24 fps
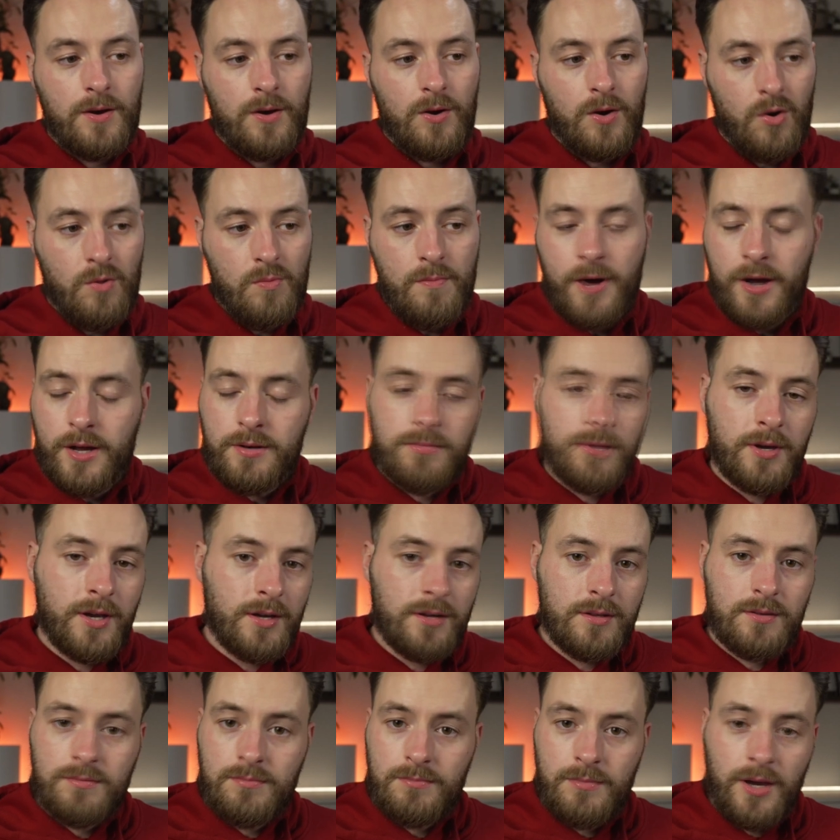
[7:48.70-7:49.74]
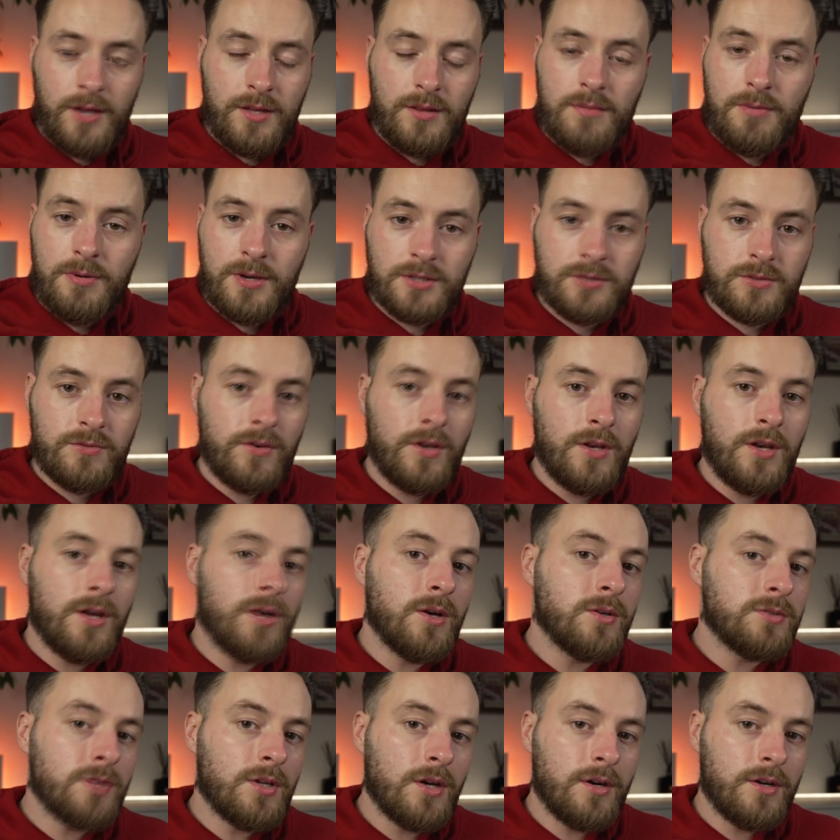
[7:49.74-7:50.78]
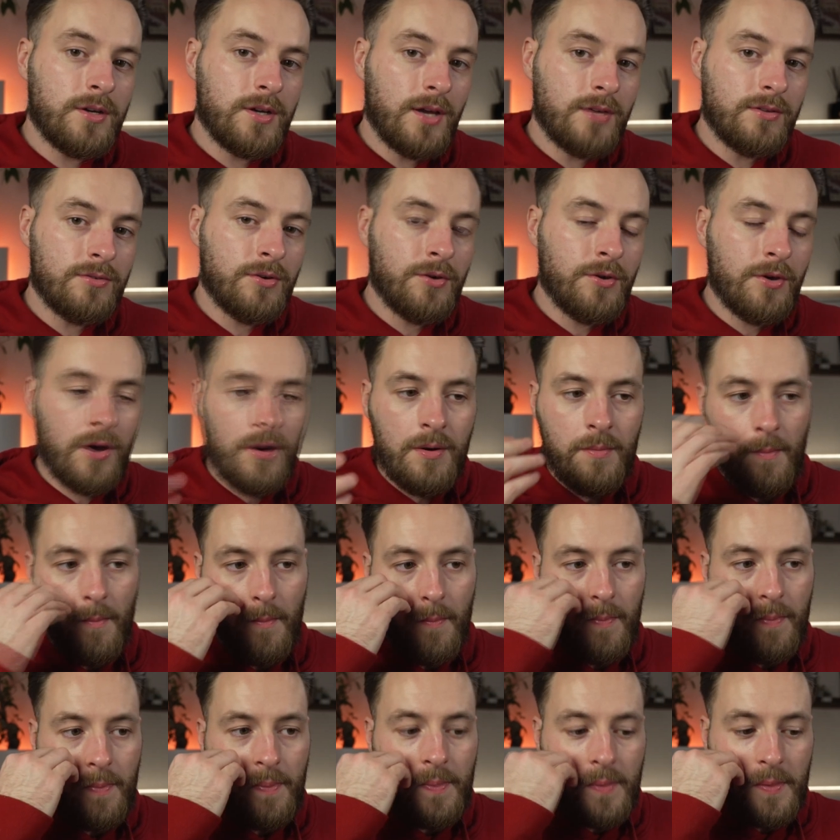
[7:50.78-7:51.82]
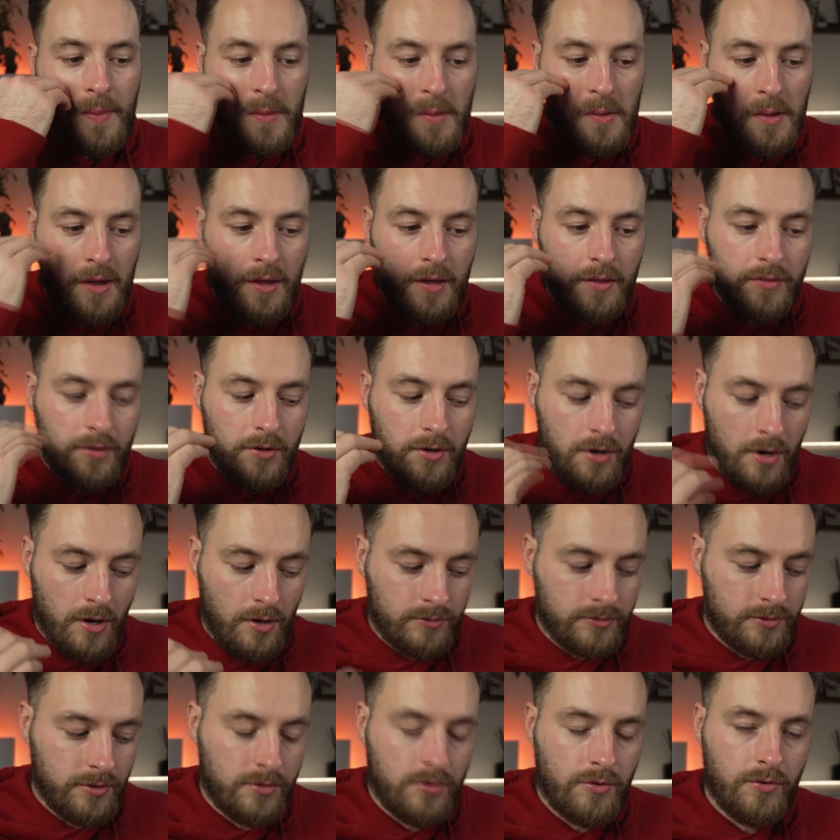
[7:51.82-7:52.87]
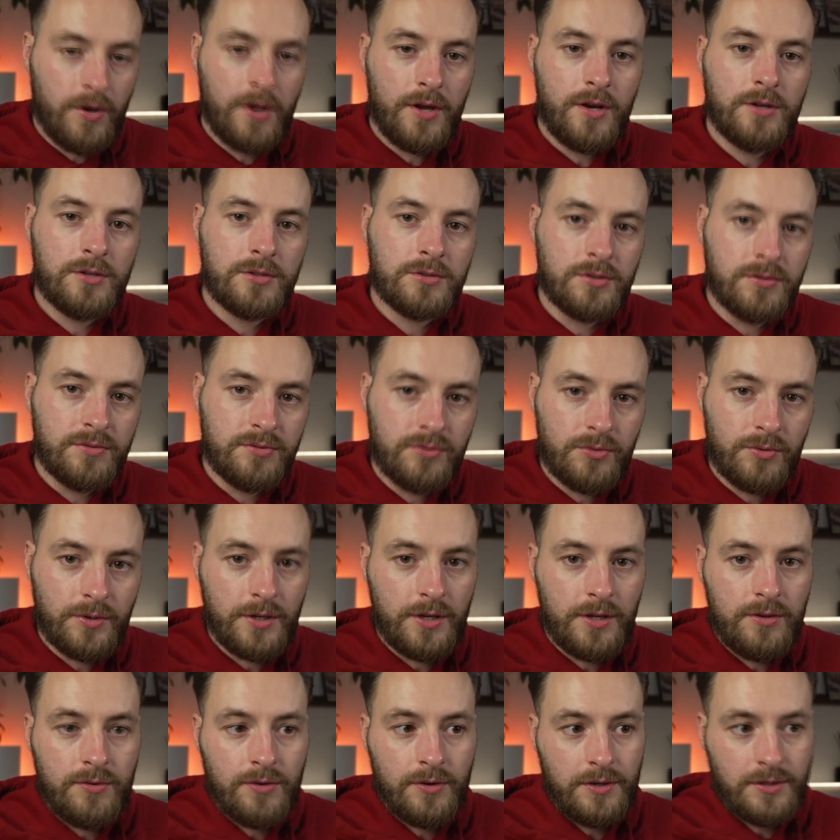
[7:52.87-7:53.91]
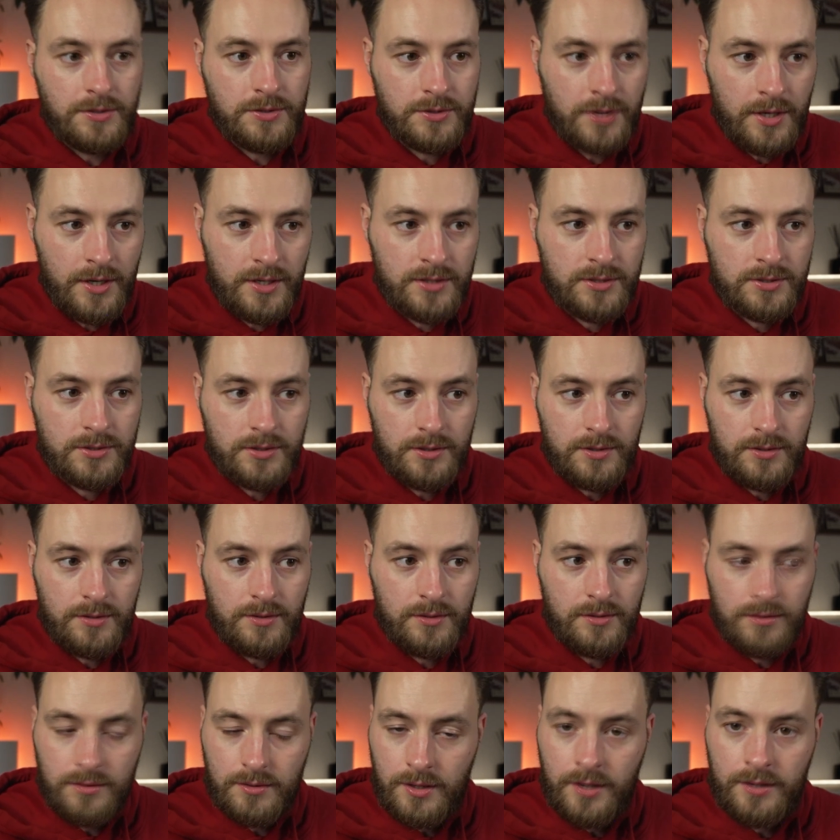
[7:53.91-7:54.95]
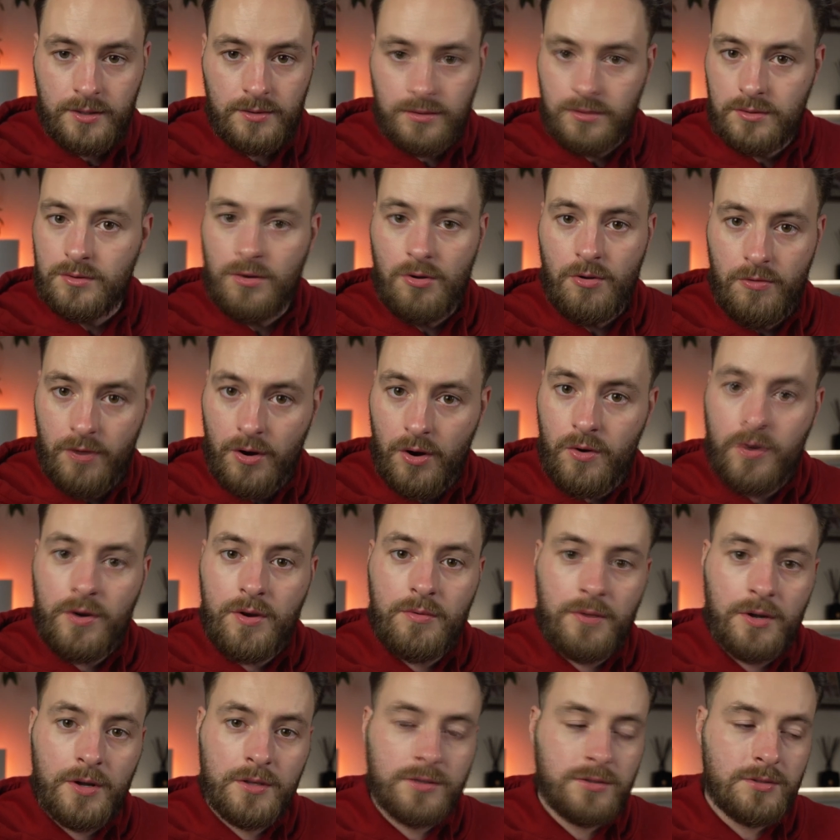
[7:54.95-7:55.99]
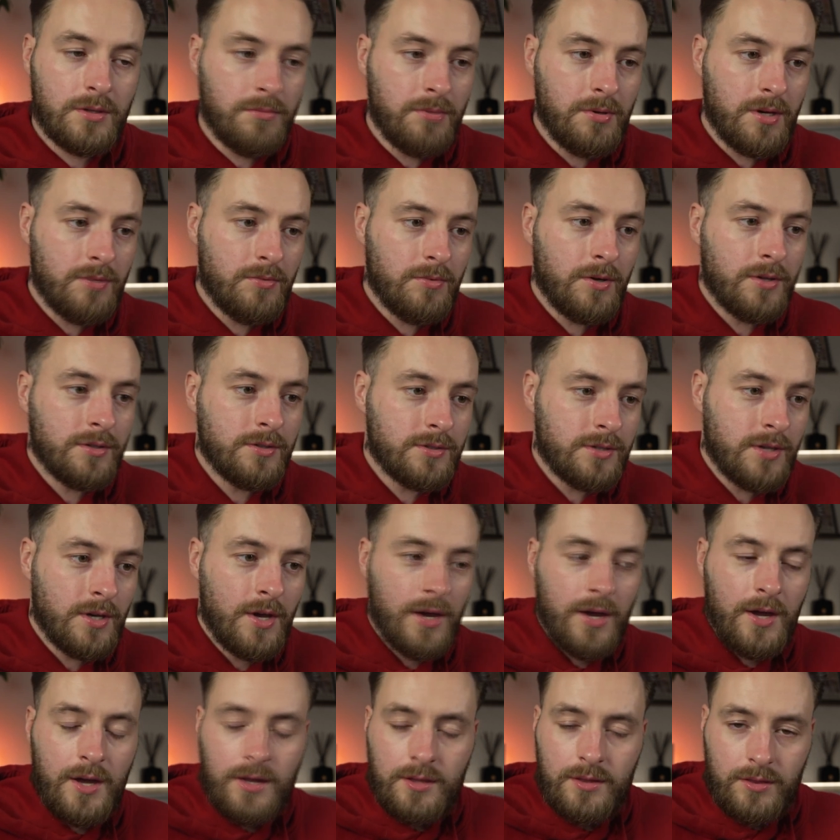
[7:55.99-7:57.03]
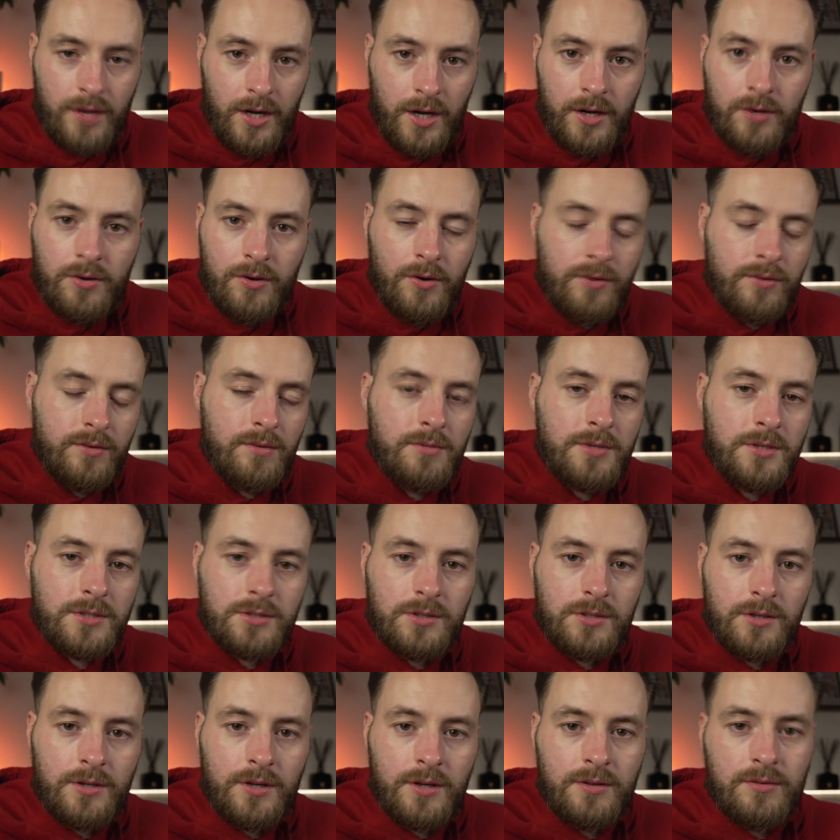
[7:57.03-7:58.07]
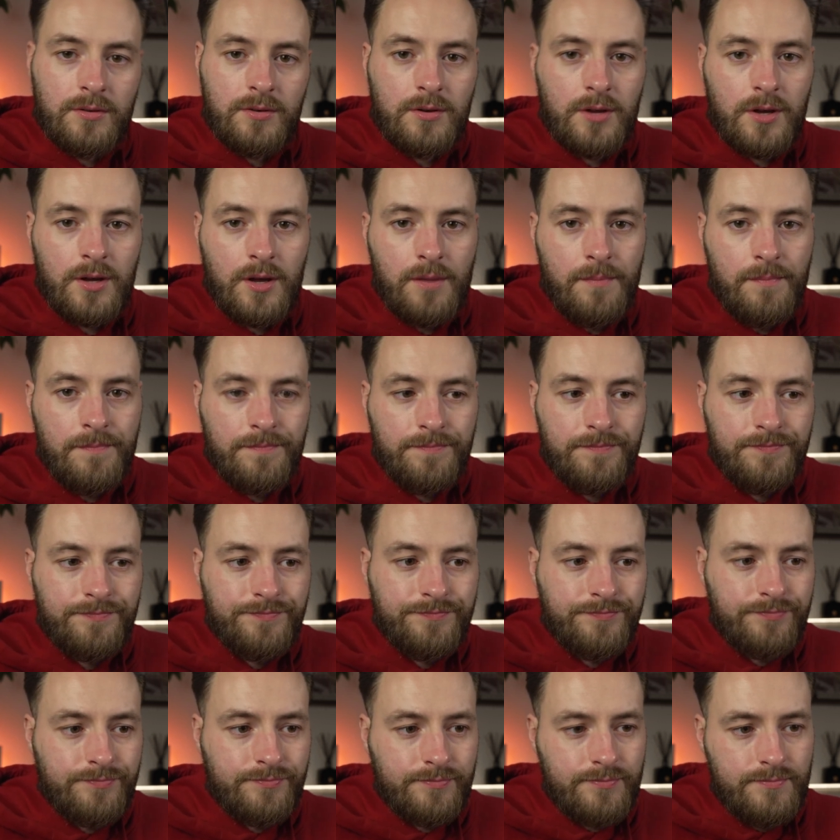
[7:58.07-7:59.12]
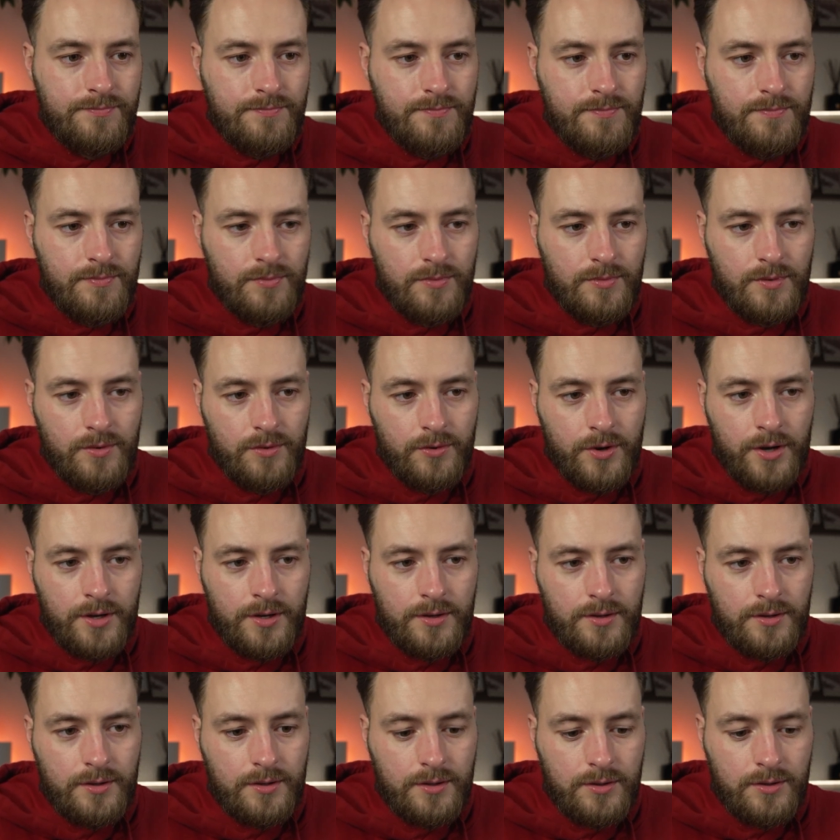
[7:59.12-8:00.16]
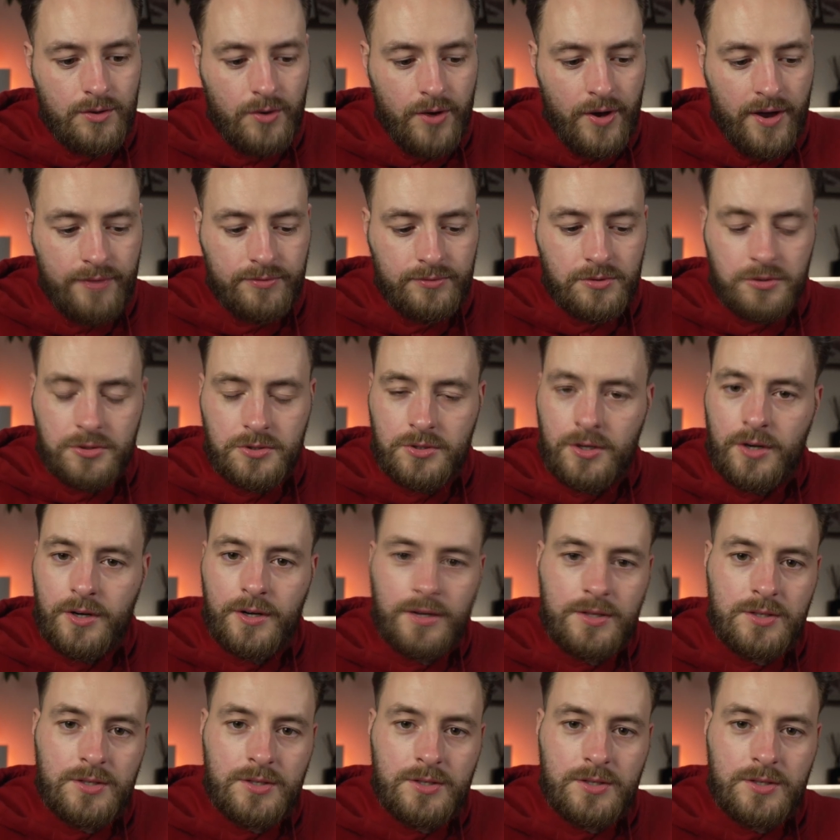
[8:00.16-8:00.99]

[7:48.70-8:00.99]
who might make the best videos that are yet to come. And the content creators of 2026, like the growing ones, the big ones, they're going to be starting today, right? You have to start